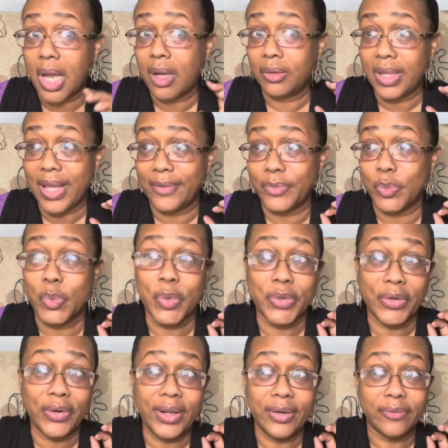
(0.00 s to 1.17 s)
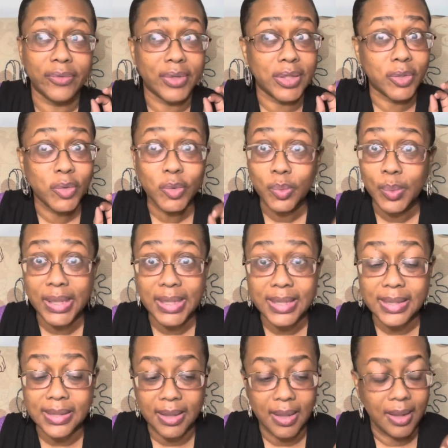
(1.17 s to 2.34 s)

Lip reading: I only have to water every 2 weeks.